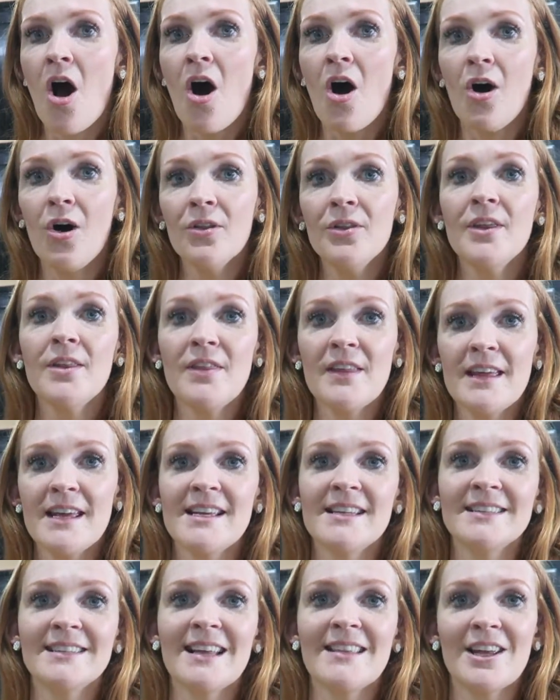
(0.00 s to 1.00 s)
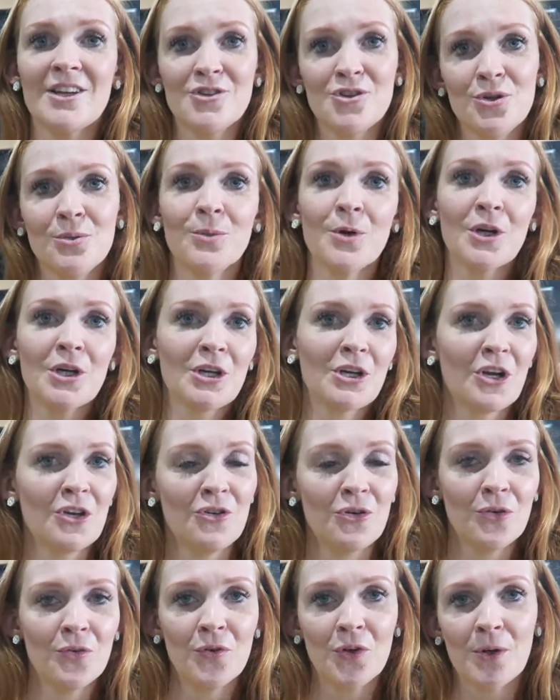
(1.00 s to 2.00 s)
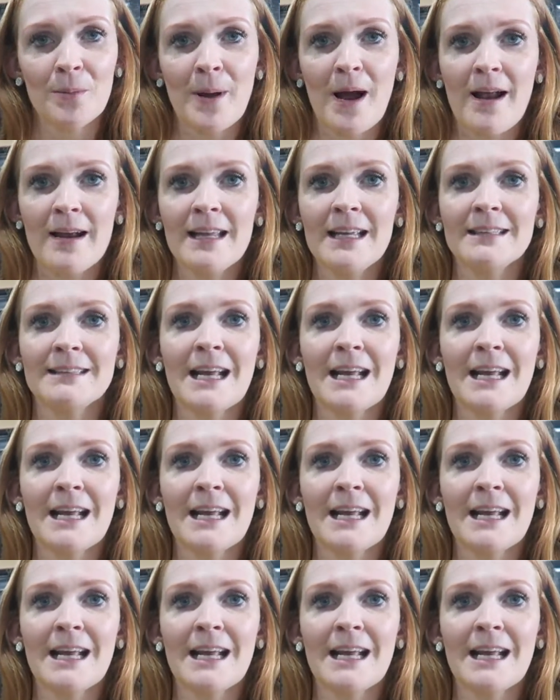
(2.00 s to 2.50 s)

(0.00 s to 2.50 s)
all the things that turmeric can do for your body.